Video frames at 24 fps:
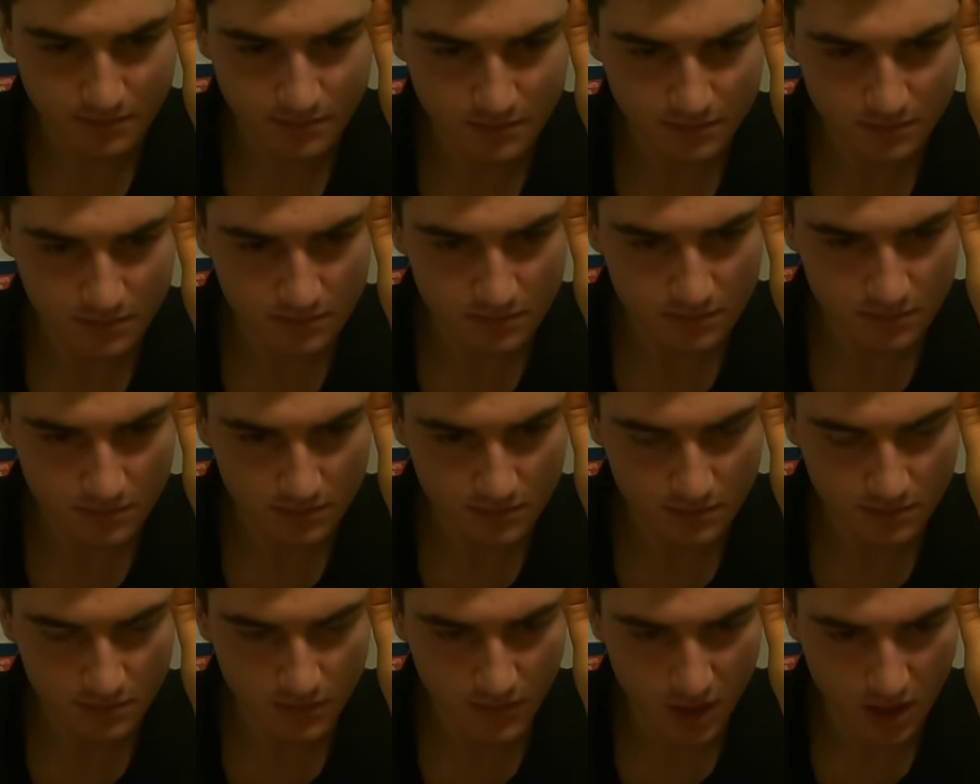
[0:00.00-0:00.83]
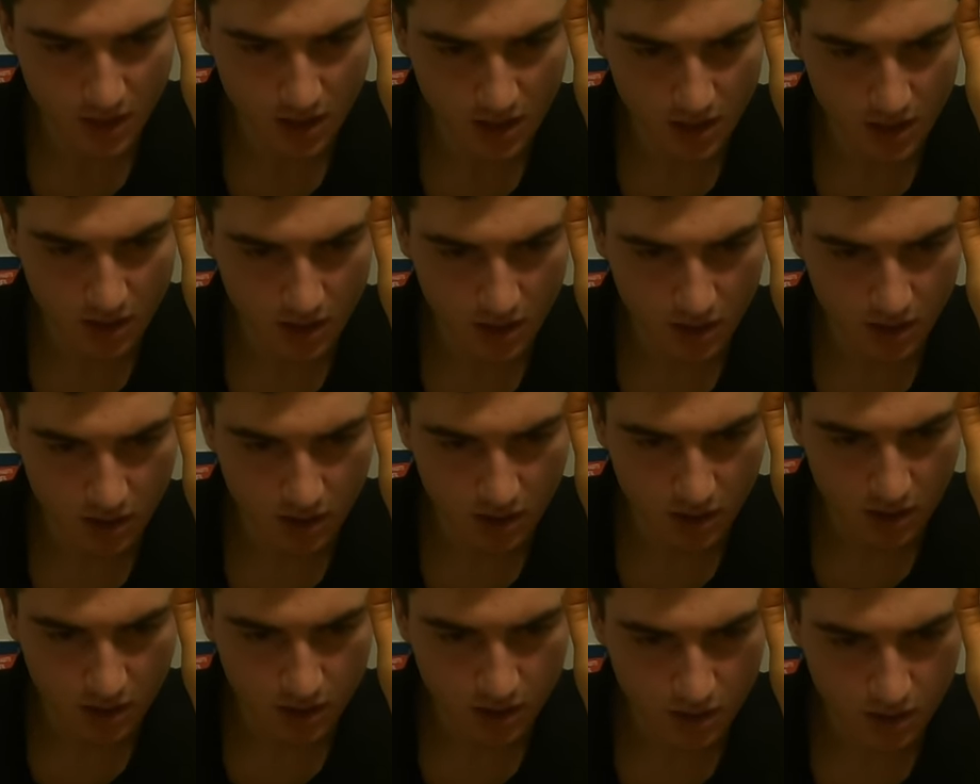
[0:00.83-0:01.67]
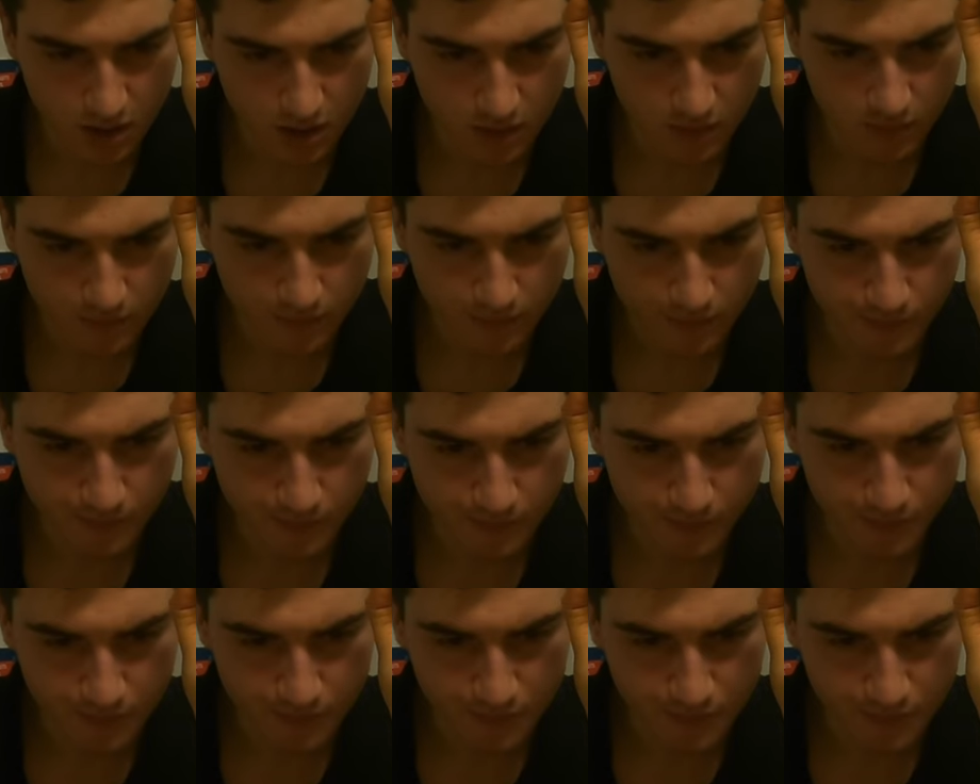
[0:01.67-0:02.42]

Nobody speaks.